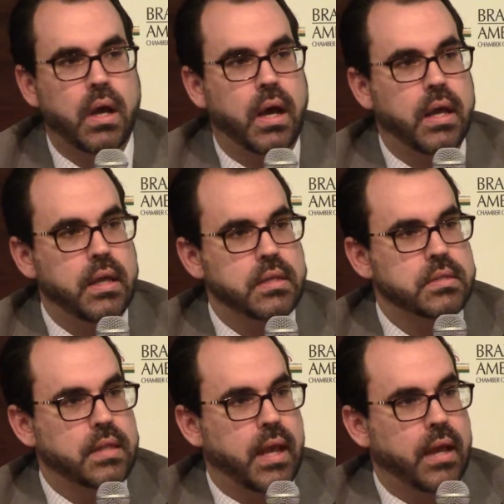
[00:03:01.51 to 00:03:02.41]

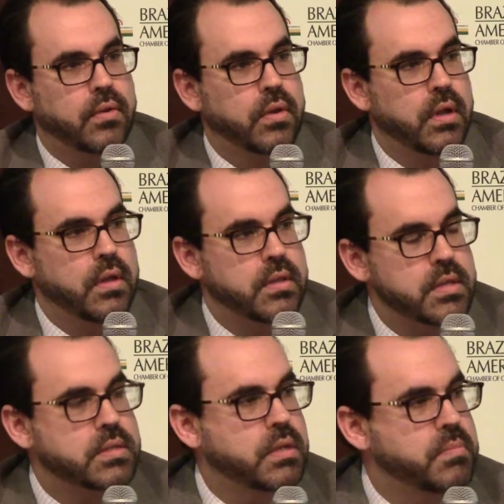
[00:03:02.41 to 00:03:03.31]
is that
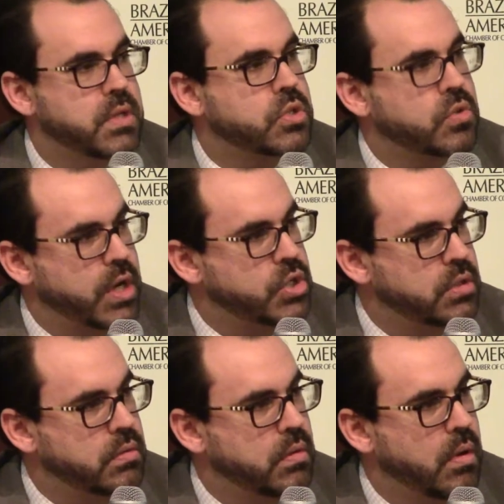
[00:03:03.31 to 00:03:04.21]
this
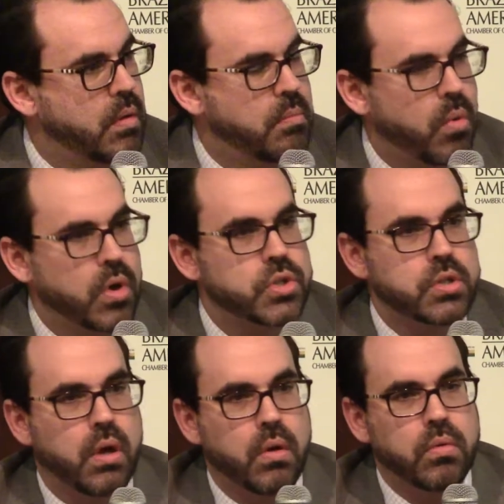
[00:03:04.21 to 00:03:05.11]
administration, more
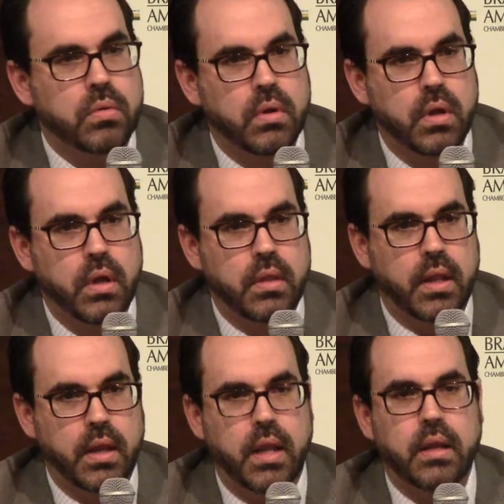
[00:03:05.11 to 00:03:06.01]
so
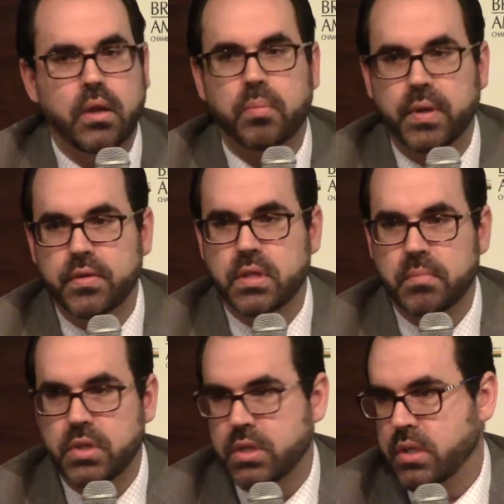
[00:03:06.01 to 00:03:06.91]
than any other previous
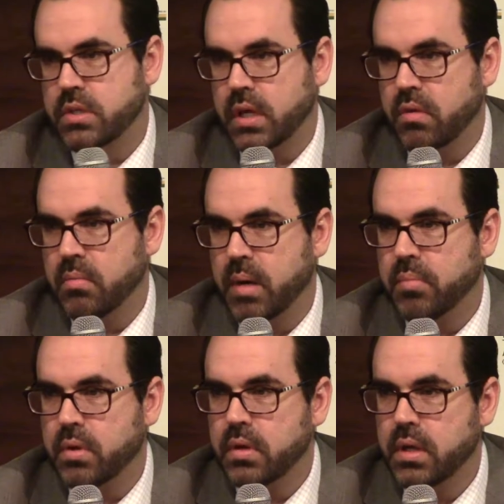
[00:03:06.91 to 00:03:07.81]
administration I can
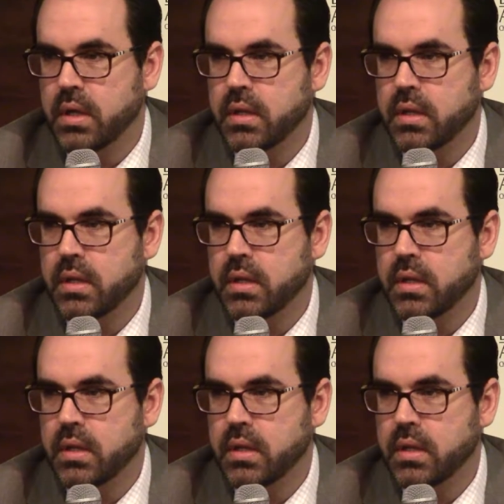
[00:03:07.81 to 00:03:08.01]
remember,